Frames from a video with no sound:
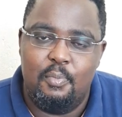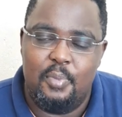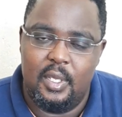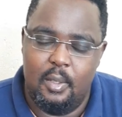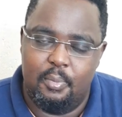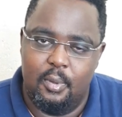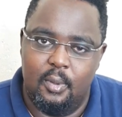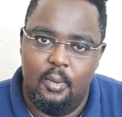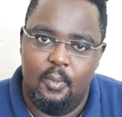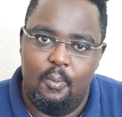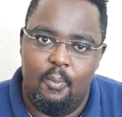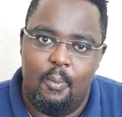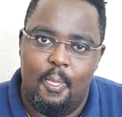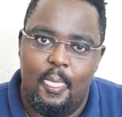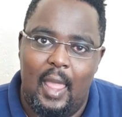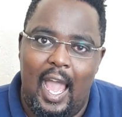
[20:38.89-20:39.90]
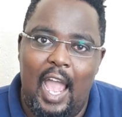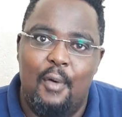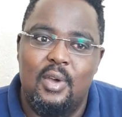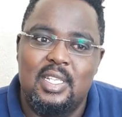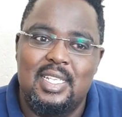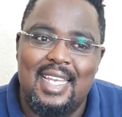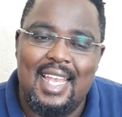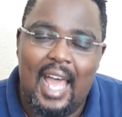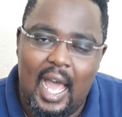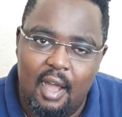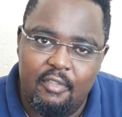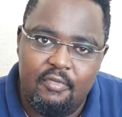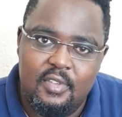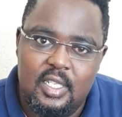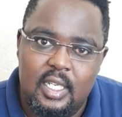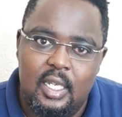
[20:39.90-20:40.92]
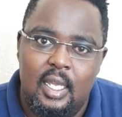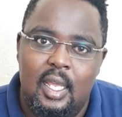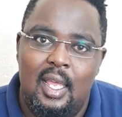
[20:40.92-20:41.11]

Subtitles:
people, I was loved,